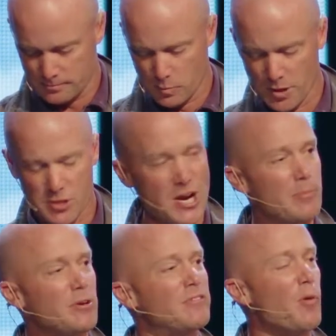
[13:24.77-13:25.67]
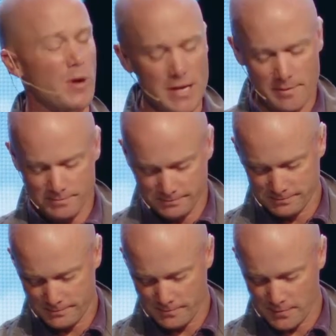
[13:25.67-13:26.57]
When chapter 40
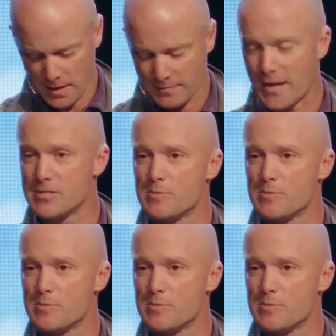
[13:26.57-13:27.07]
finds